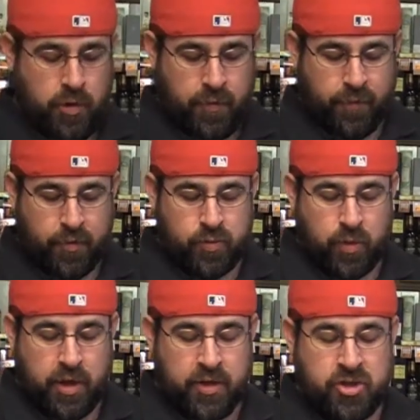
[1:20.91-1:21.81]
The first
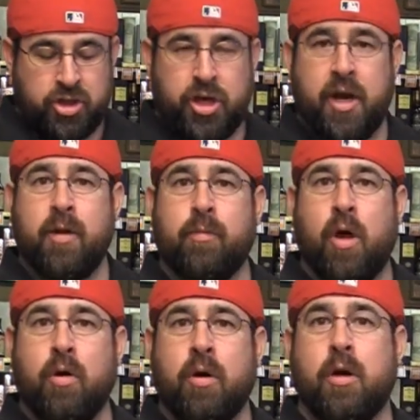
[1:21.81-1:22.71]
one is Chenin
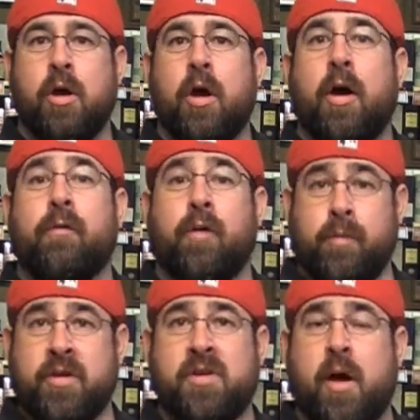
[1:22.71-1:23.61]
Blanc
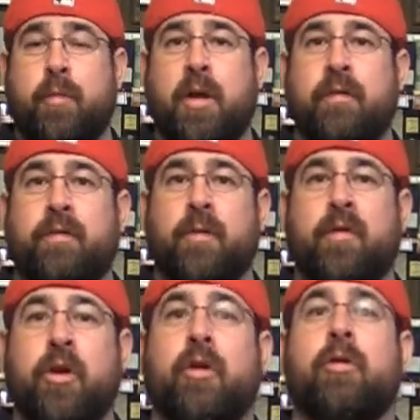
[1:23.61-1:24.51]
from this company, from the
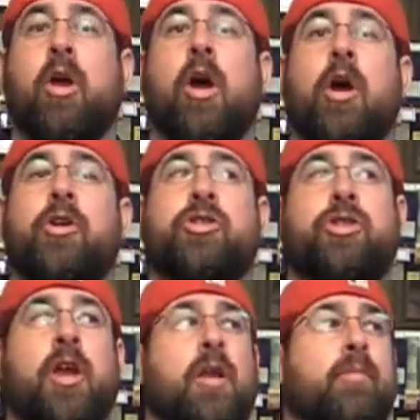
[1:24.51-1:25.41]
vineyard.
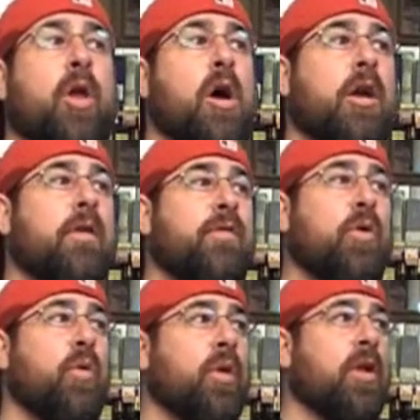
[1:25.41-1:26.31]
Chenin Blanc, if
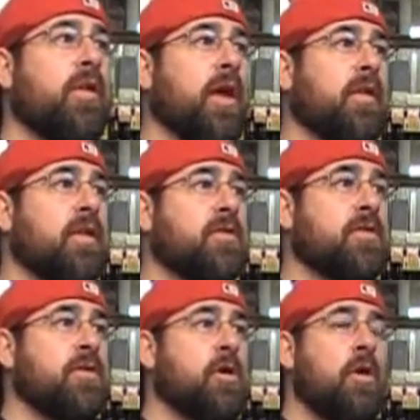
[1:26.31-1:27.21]
you were to take
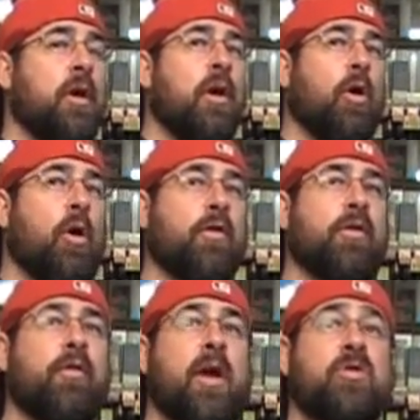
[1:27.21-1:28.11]
this over
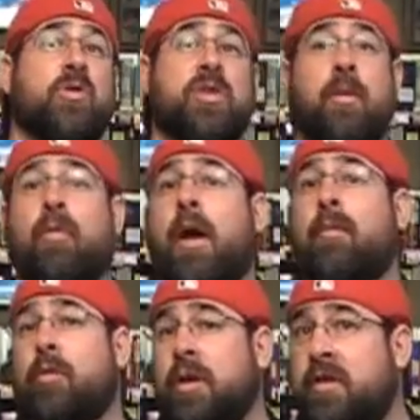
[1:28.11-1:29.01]
to France, which they
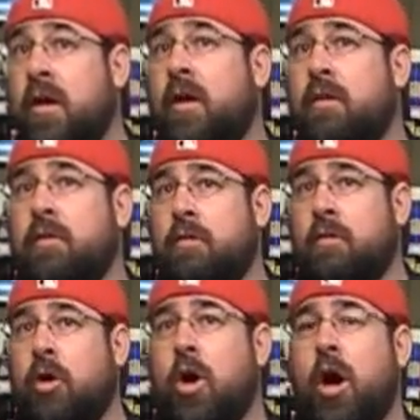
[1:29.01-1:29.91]
probably did,
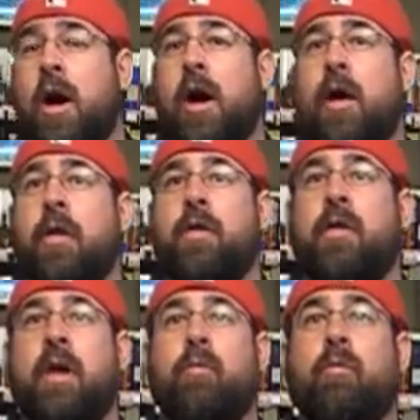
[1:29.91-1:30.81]
uh,
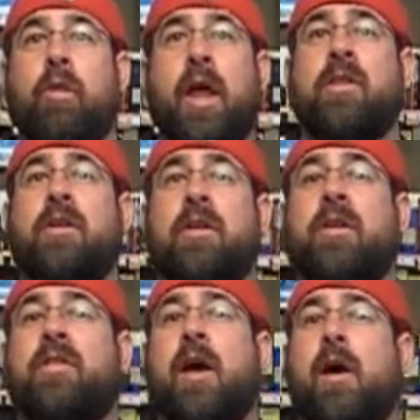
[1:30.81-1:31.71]
they landed in
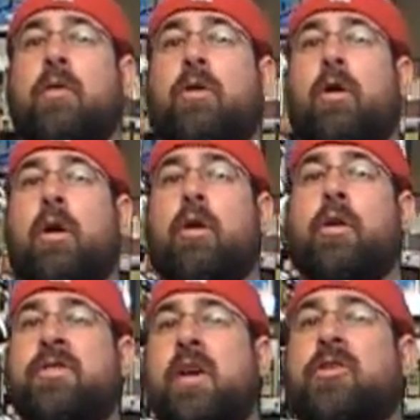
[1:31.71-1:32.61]
a town called
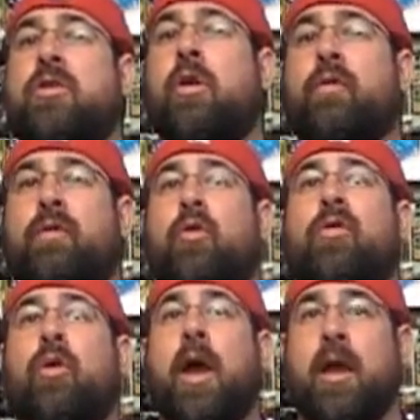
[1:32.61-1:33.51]
a section called
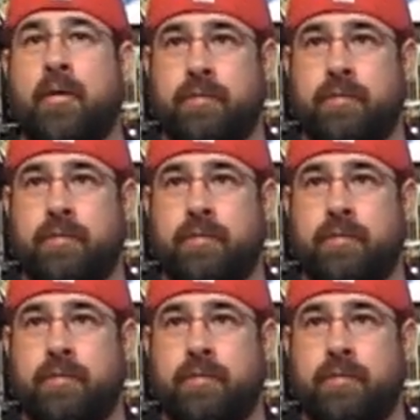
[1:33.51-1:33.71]
Vouvray.